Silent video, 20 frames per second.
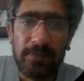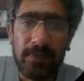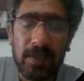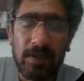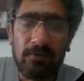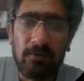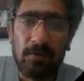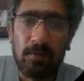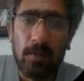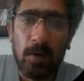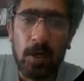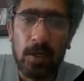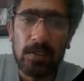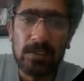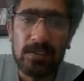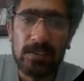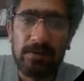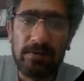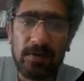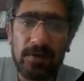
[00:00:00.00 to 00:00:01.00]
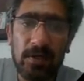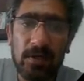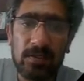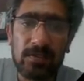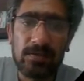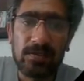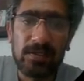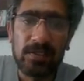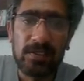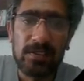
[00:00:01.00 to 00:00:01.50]
and for box 7
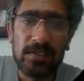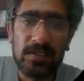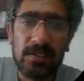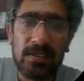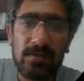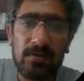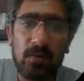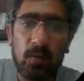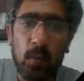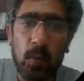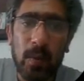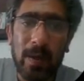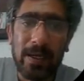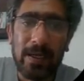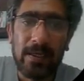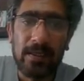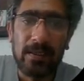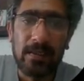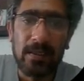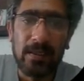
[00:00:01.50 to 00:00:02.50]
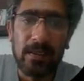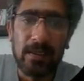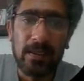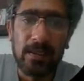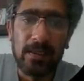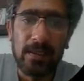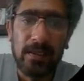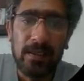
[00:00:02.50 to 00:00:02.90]
also it is in 1 and 3.